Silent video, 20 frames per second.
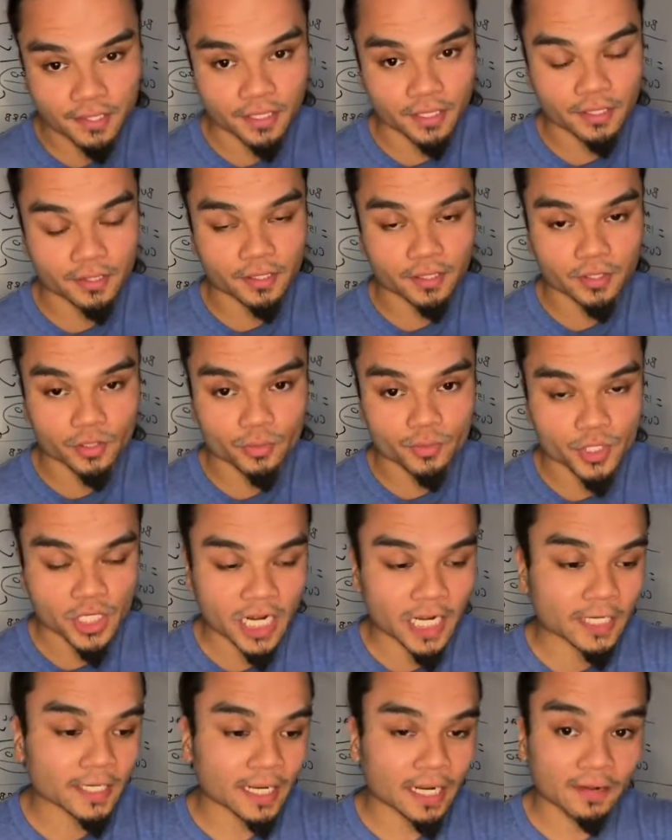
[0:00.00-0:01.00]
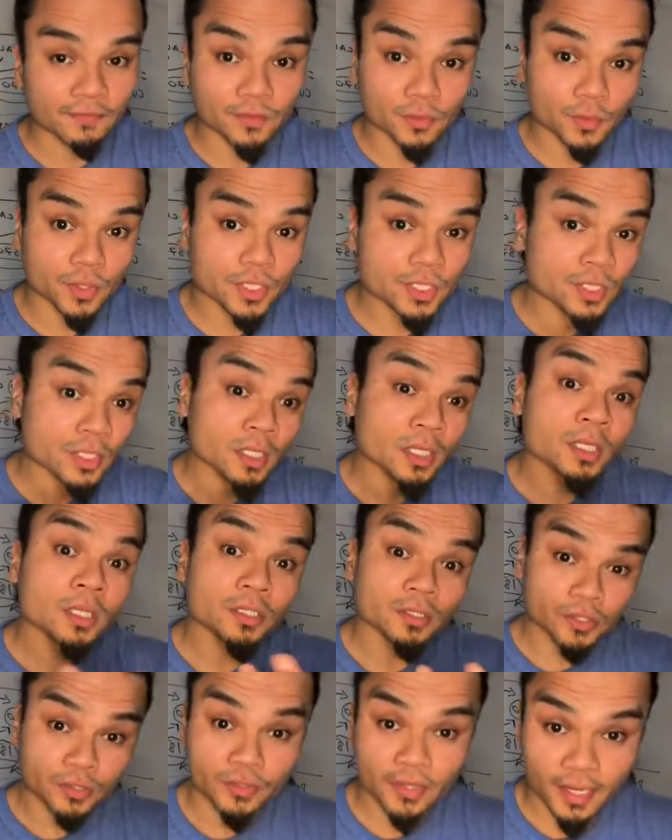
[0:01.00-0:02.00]
the group chat afterwards
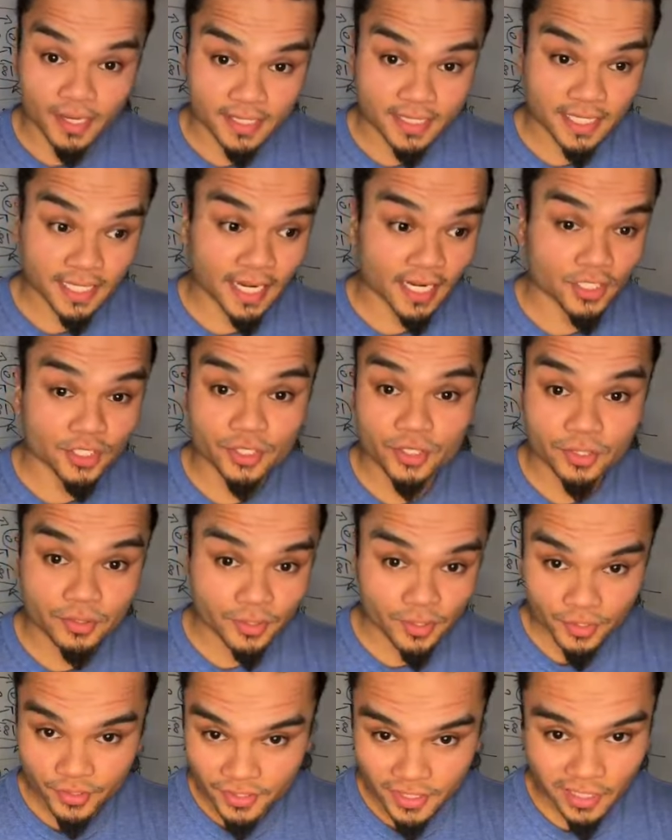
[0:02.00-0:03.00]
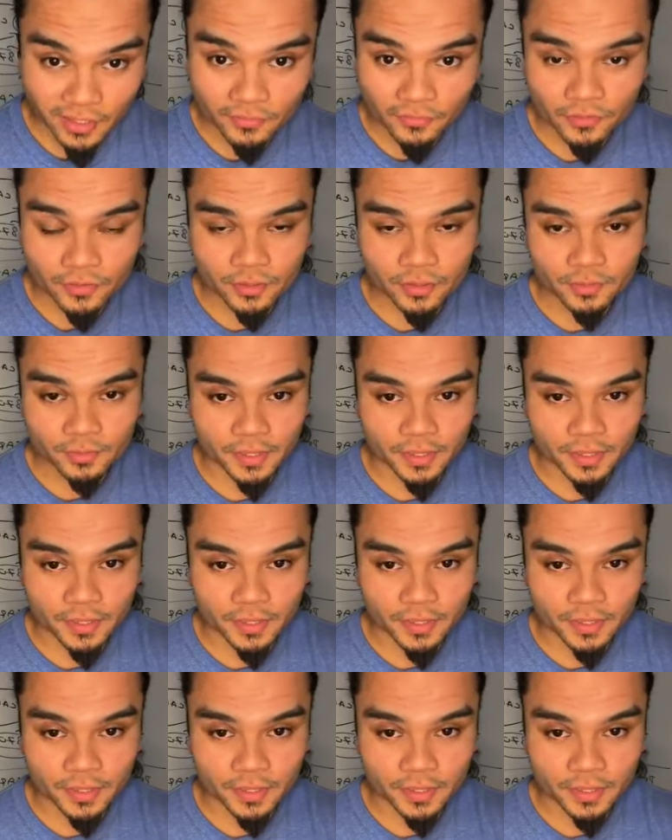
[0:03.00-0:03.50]
so you guys can actually do it yourself,